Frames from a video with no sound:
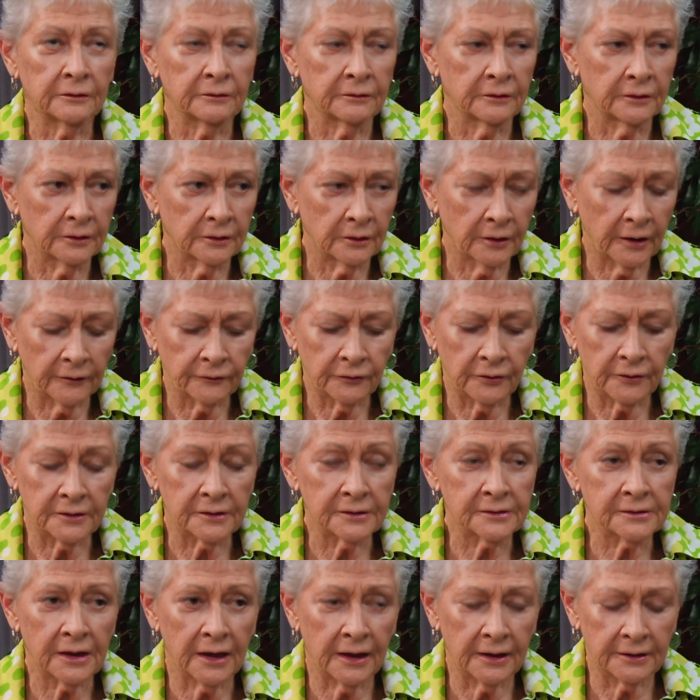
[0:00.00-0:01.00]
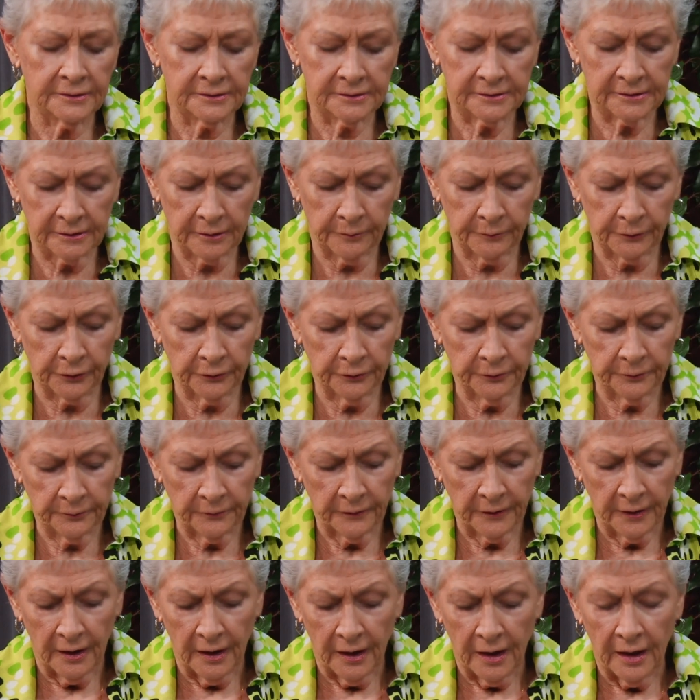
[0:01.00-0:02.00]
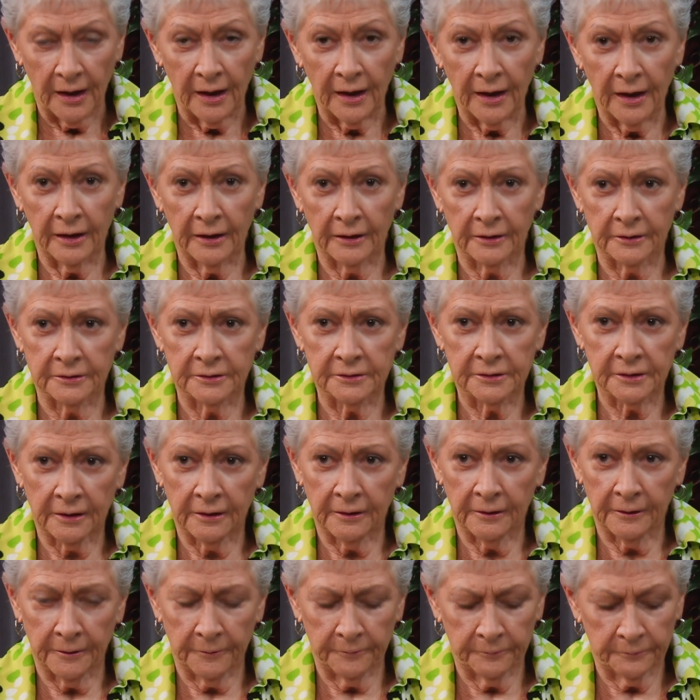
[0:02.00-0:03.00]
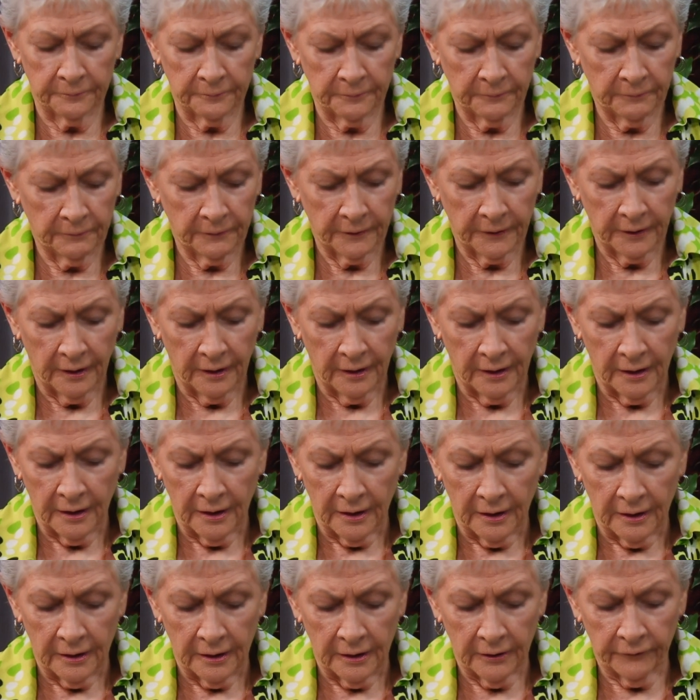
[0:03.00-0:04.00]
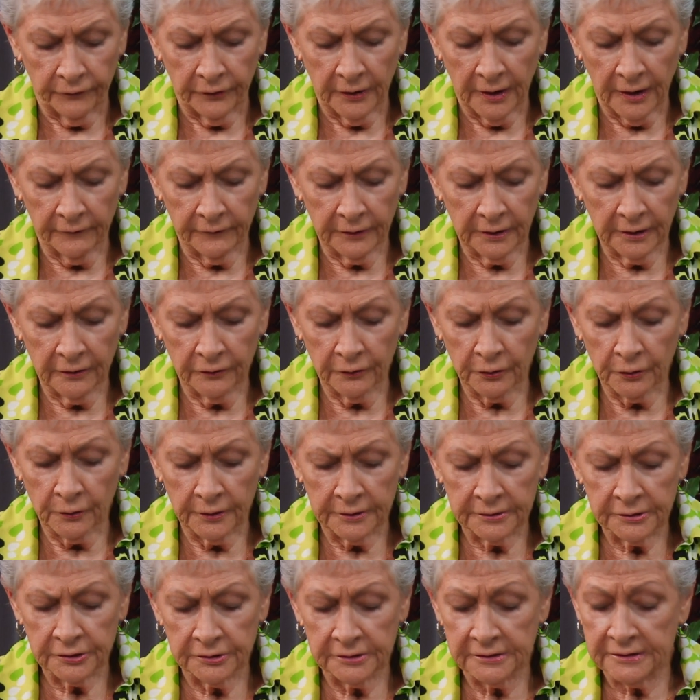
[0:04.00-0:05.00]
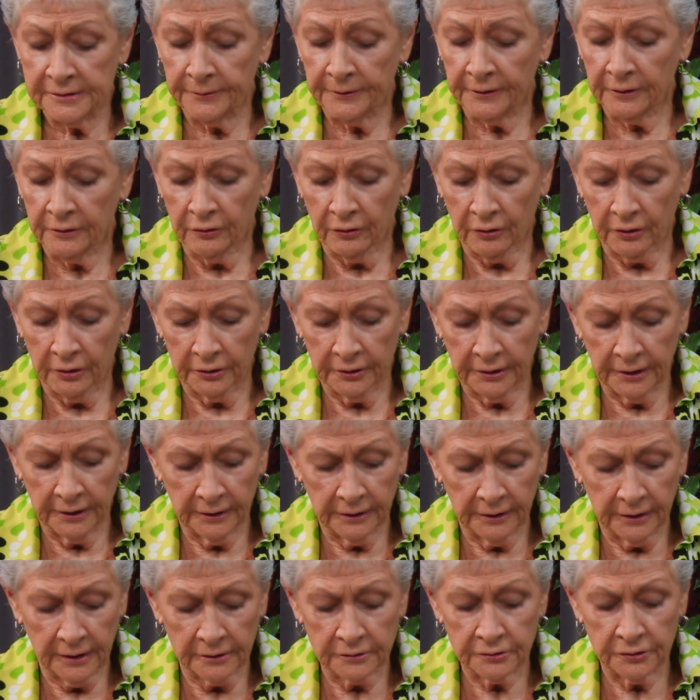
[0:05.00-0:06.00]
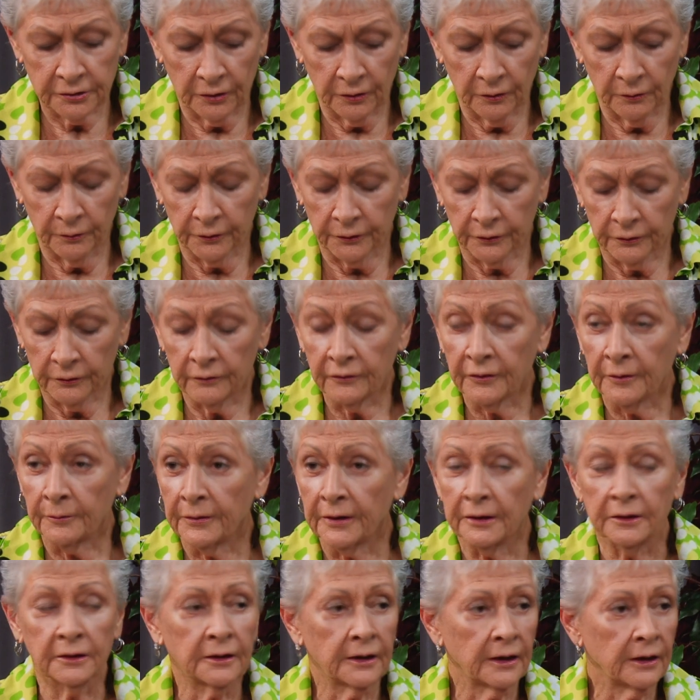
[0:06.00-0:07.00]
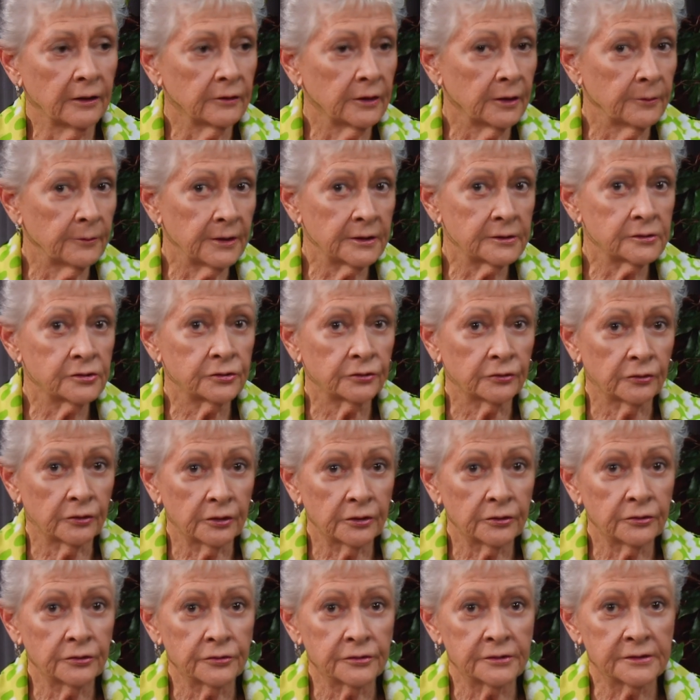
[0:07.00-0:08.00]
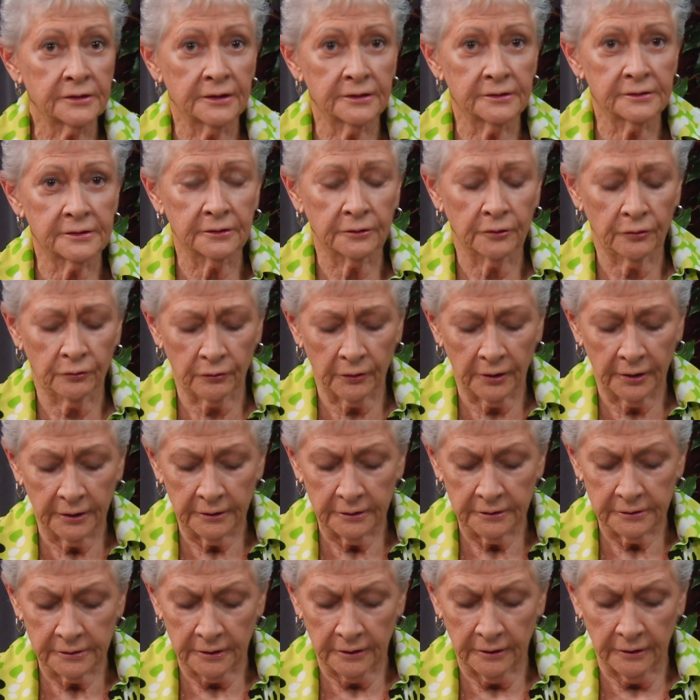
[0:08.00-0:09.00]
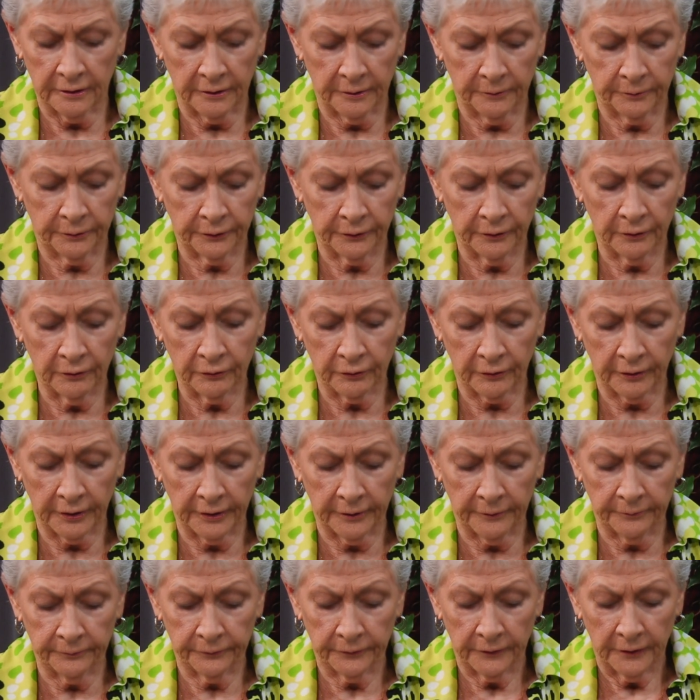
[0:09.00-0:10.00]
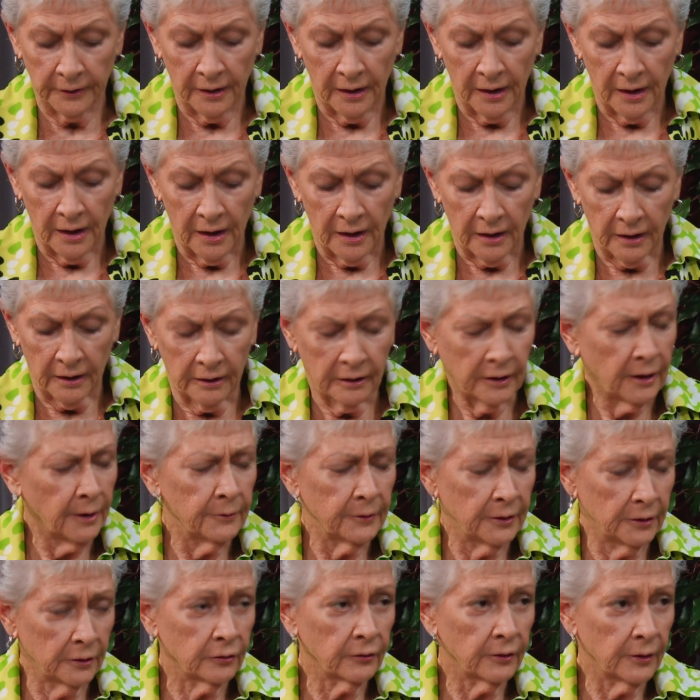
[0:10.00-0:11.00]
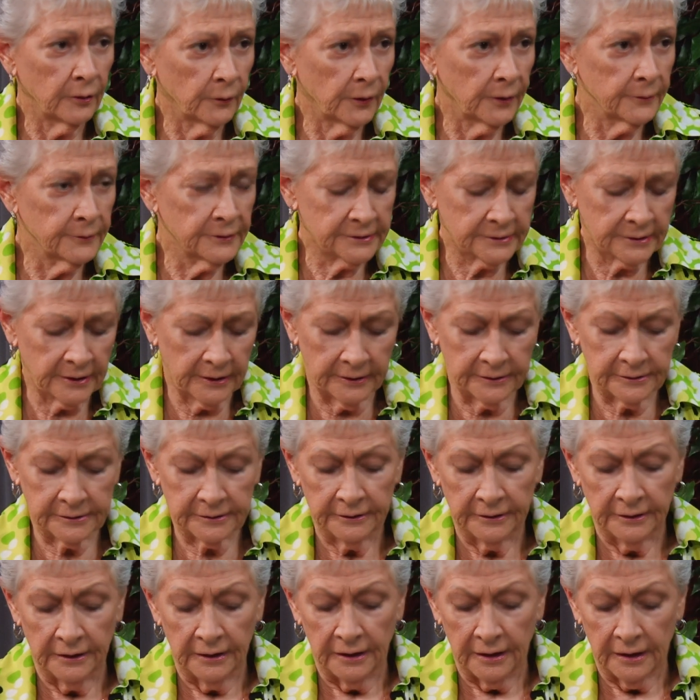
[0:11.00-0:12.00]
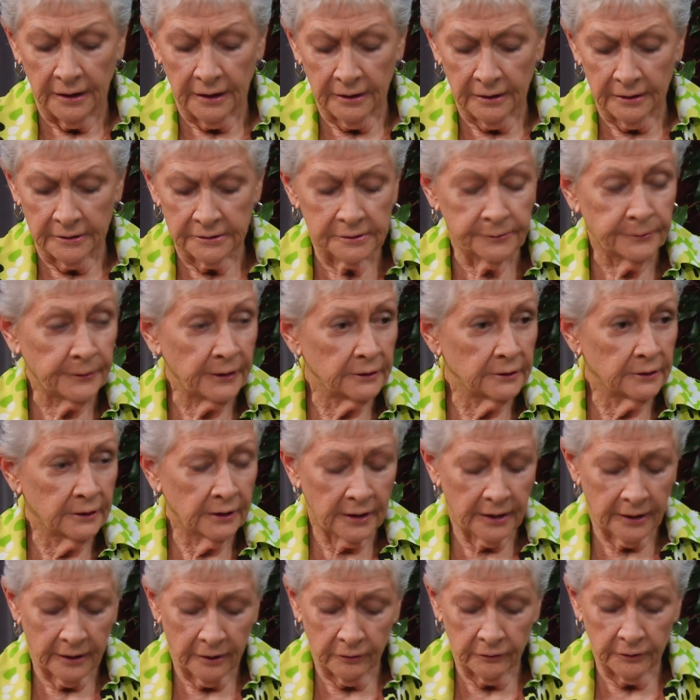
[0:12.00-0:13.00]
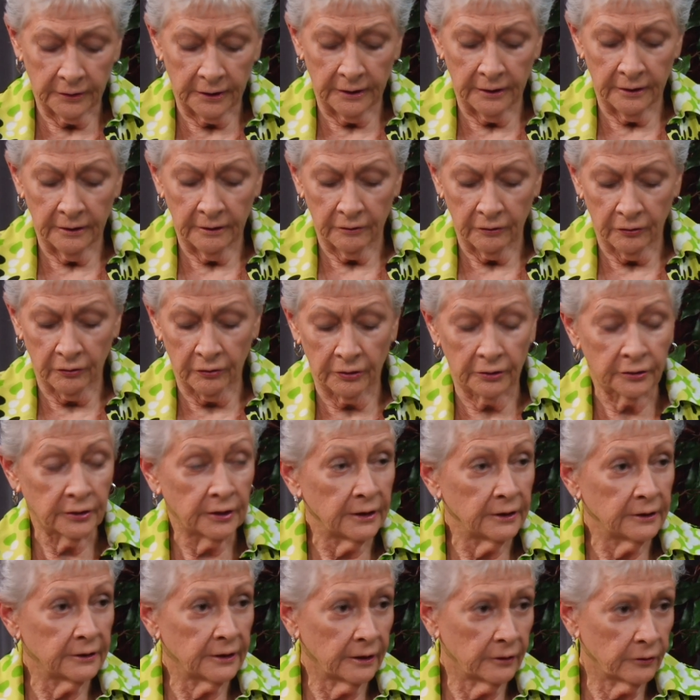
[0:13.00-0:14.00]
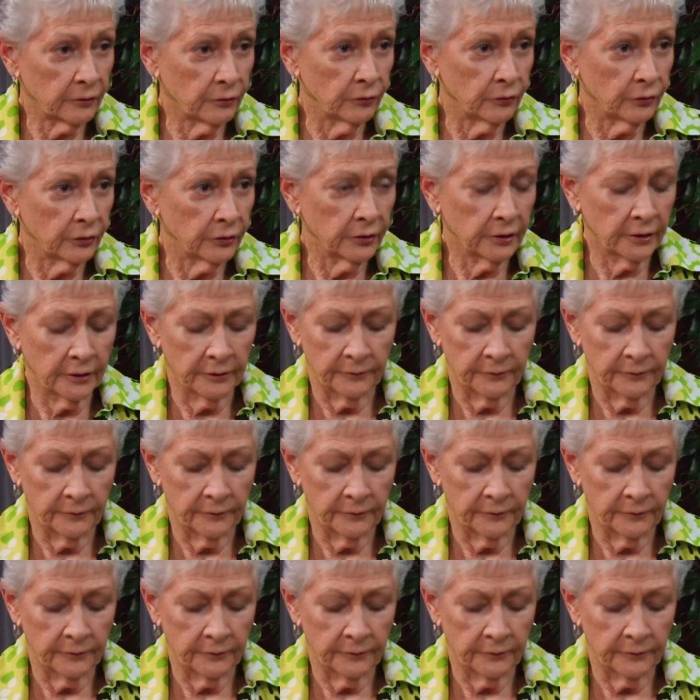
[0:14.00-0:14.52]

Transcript: after this hot summer. And if you have any other questions about gardening in October, the Benton County Master Gardeners has a great program, a great website. It's bentoncountygardening.org.